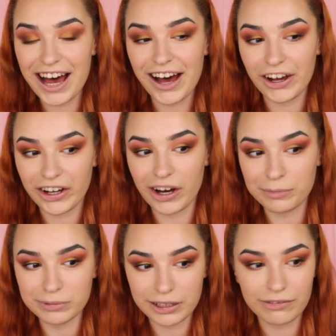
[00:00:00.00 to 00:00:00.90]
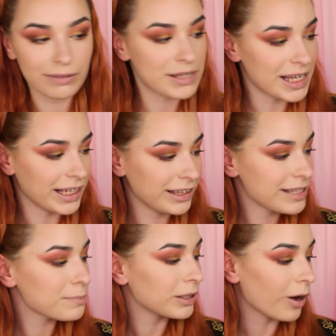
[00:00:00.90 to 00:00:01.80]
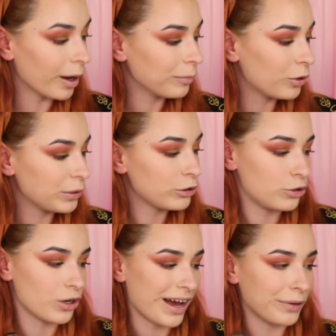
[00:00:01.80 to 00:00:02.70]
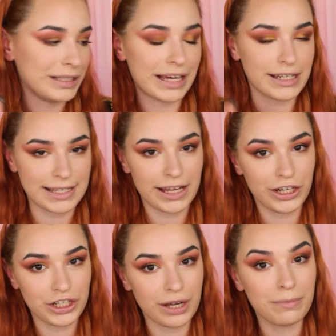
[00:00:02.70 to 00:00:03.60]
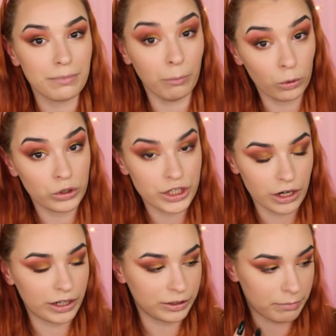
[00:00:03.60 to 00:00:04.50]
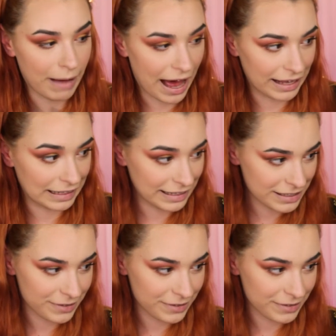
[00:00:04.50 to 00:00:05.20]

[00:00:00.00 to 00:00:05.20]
I can't believe I'm saying this, but I'm going to try out the Anastasia Moonchild palette.